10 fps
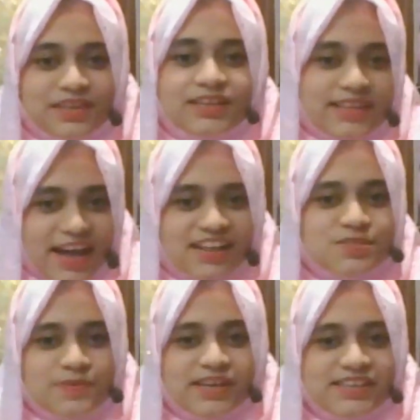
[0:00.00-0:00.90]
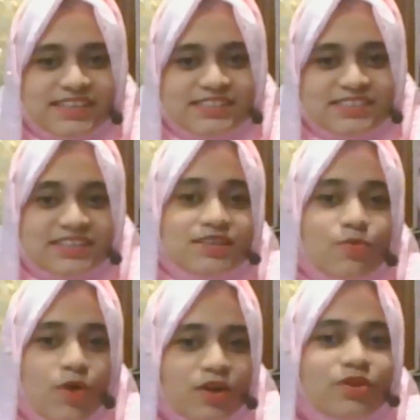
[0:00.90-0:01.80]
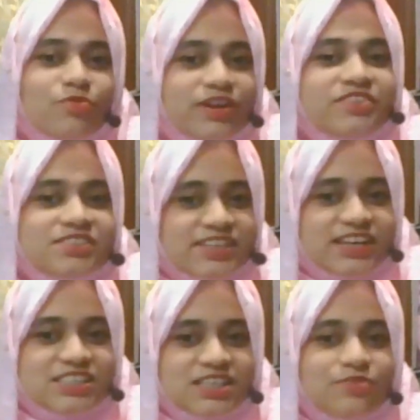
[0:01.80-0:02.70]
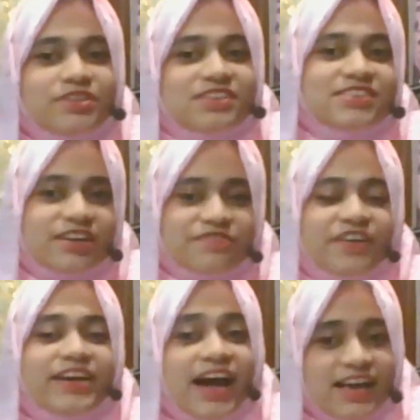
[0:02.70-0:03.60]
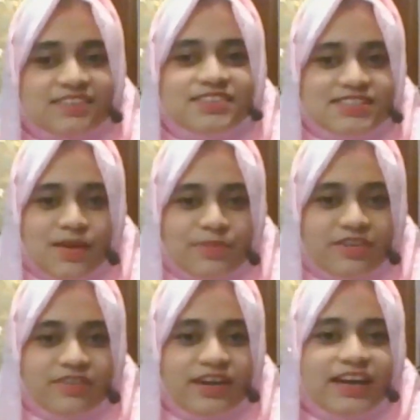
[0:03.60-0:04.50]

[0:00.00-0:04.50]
The IELTS speaking test is a one-on-one discussion with a certified IELTS examiner.